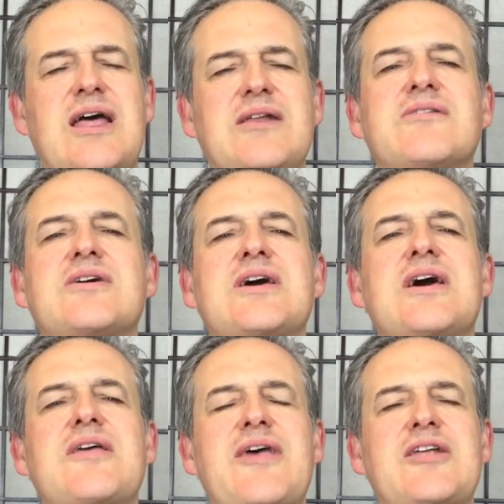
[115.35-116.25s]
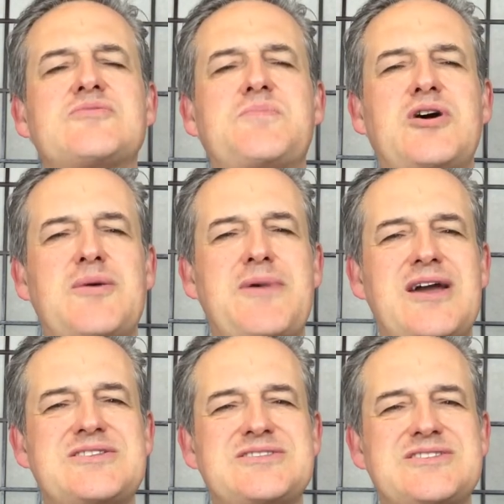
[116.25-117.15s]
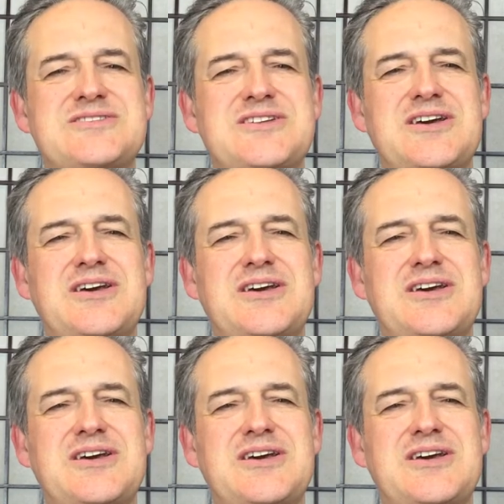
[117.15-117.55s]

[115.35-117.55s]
and that has permeated